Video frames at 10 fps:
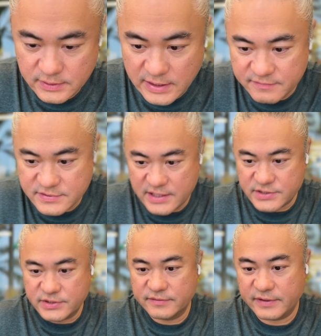adverse
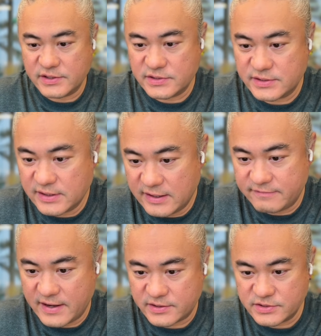action notification
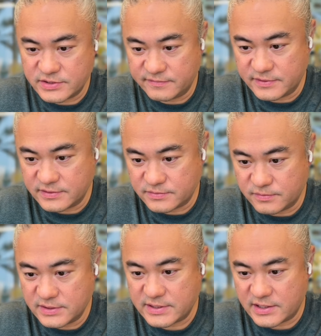decline factors if
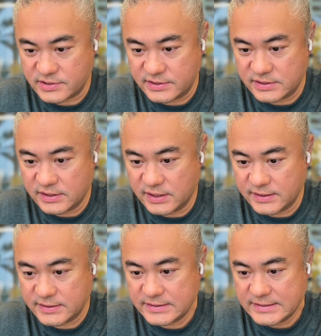this was actually
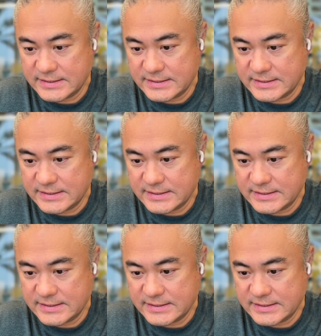declined.